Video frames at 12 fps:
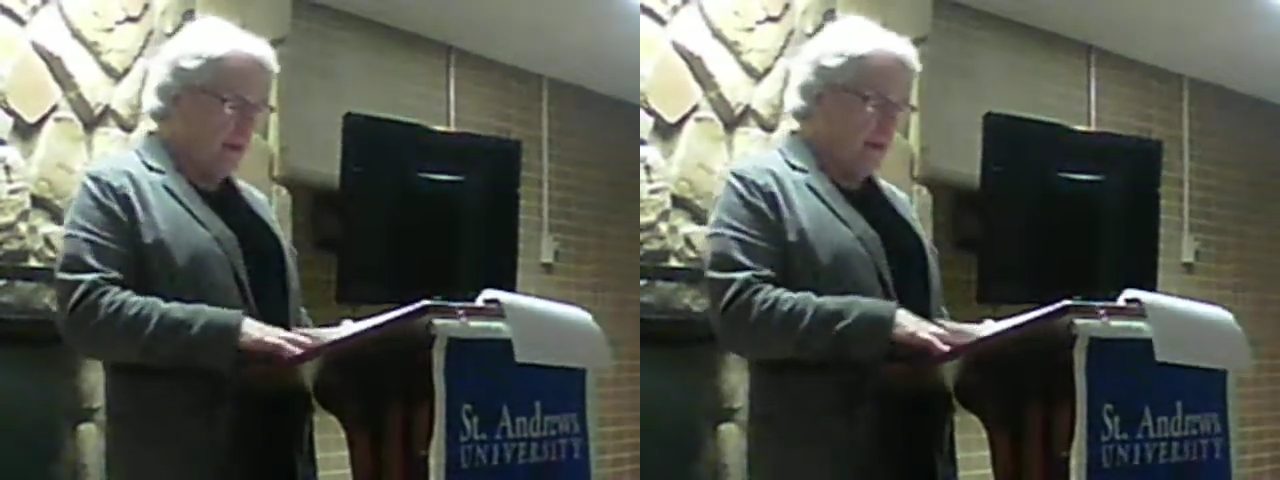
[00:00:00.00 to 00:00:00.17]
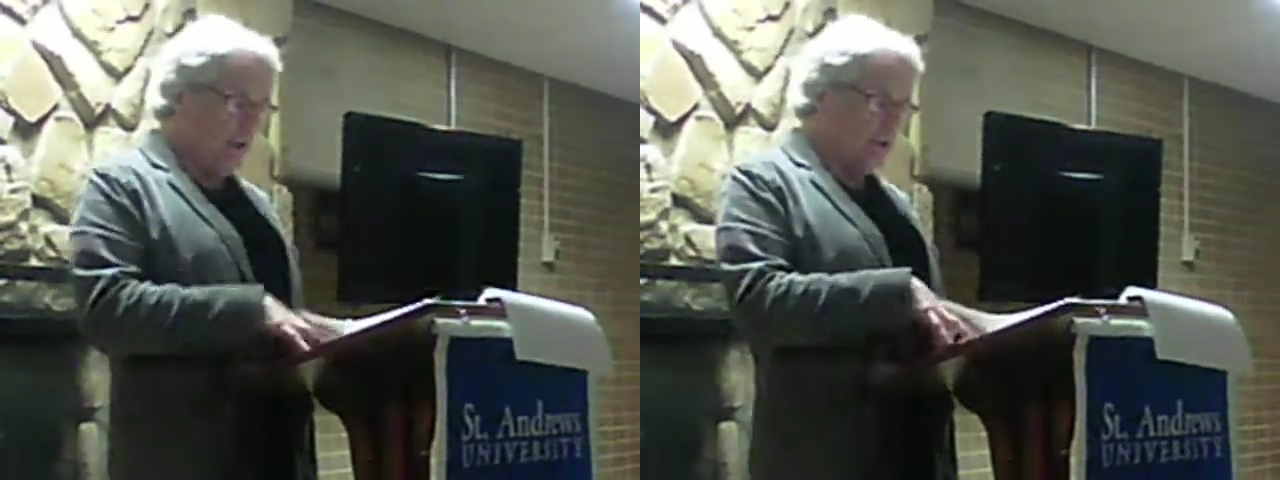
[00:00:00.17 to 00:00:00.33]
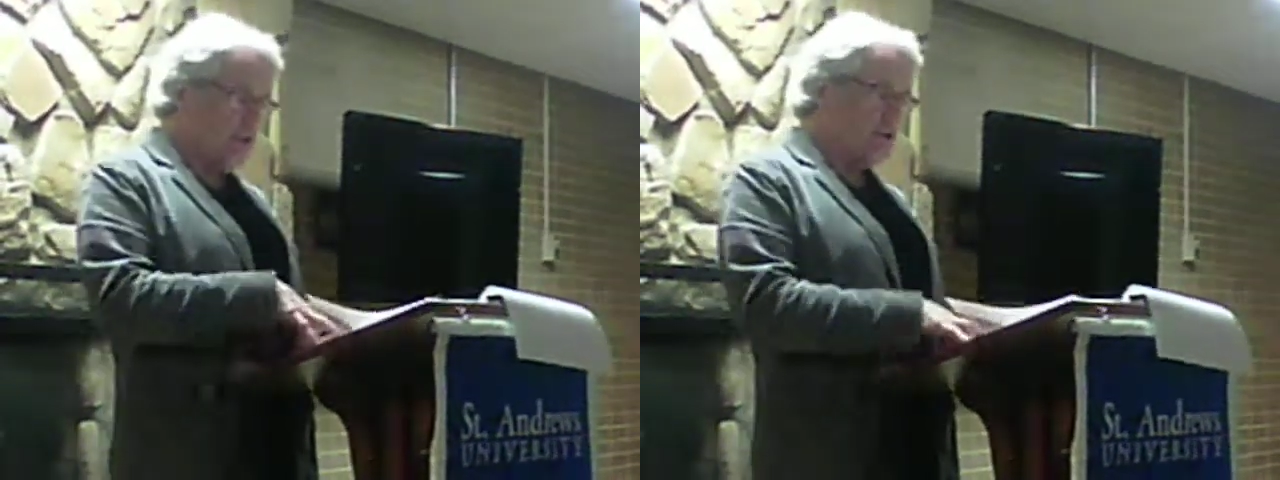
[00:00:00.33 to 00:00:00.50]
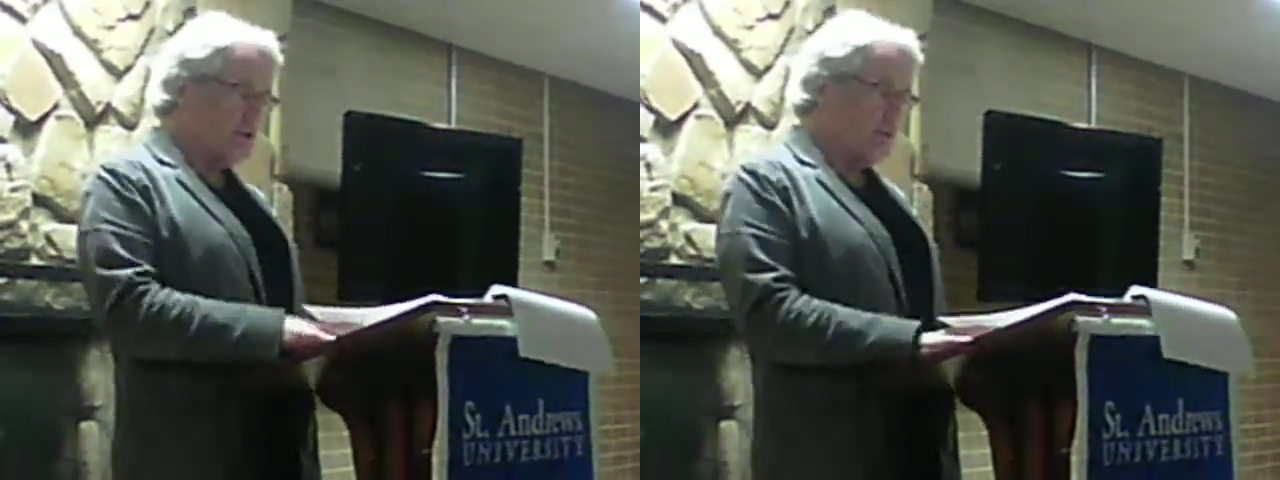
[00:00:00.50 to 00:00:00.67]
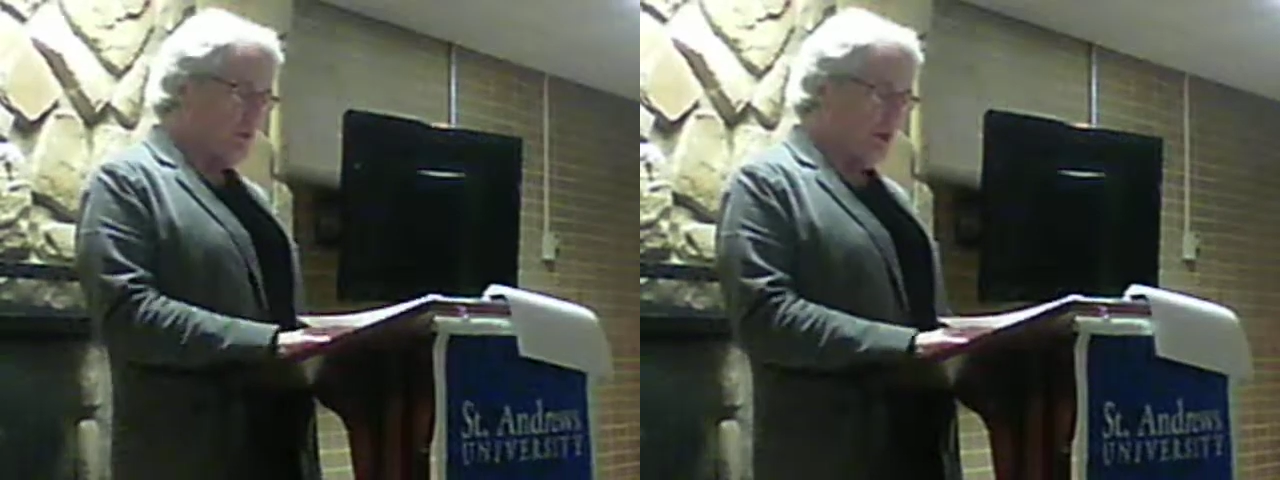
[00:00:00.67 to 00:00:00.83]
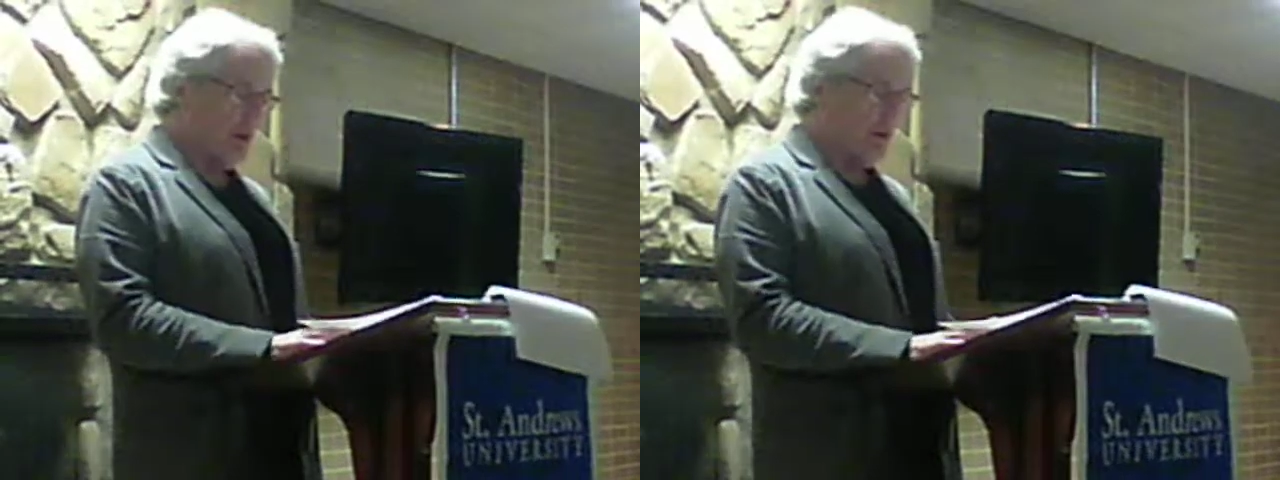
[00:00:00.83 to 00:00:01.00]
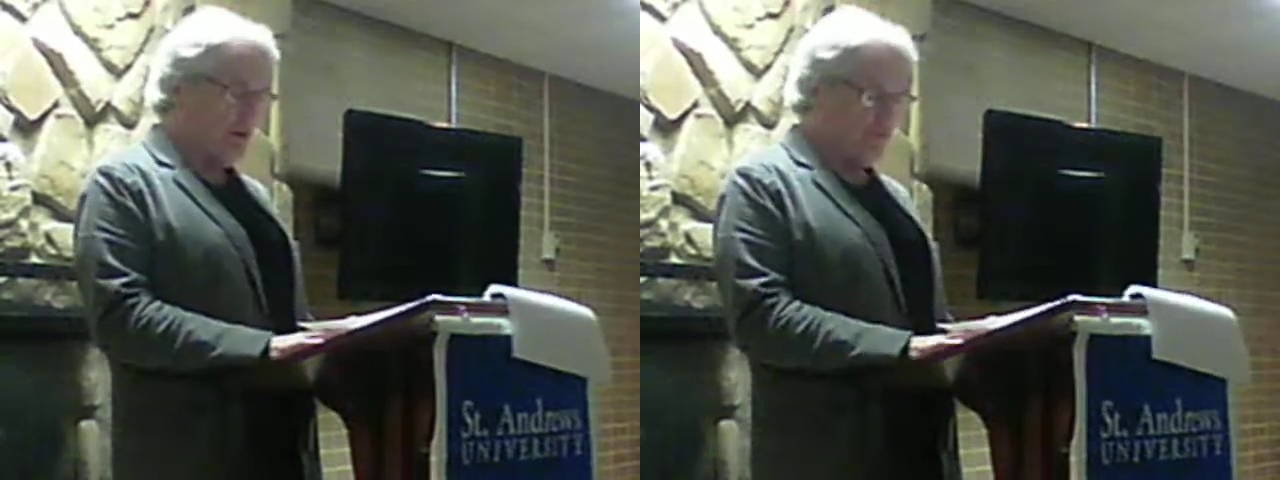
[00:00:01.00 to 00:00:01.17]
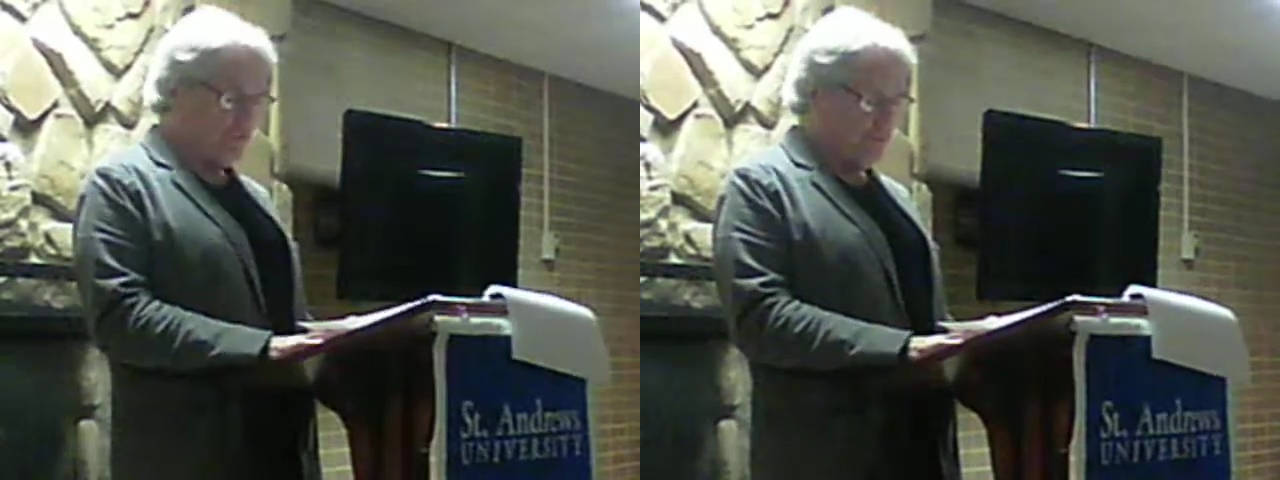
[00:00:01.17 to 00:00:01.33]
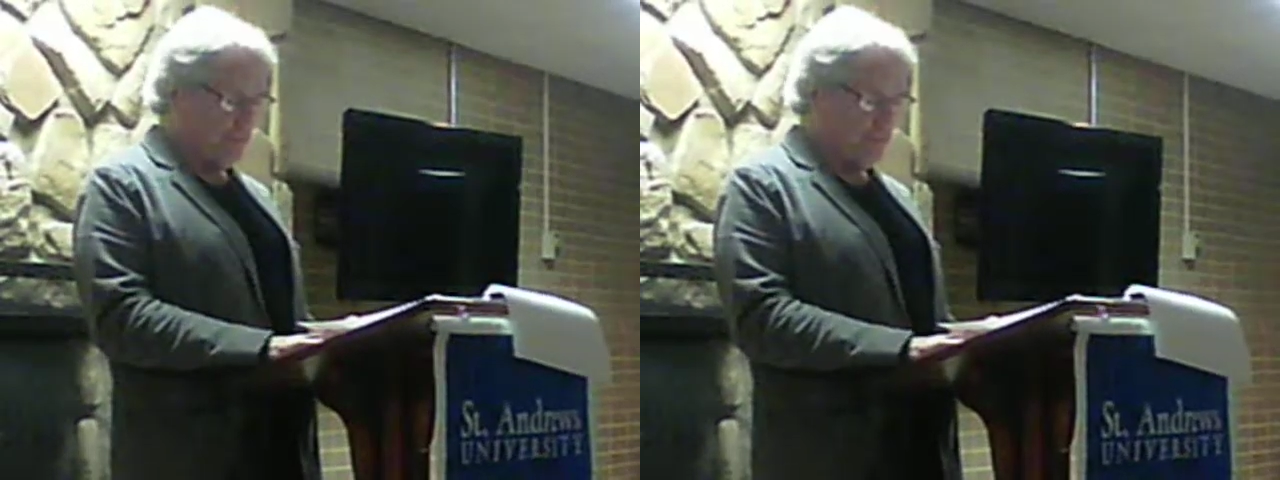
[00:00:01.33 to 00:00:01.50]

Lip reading: Jesus, what a lawsuit.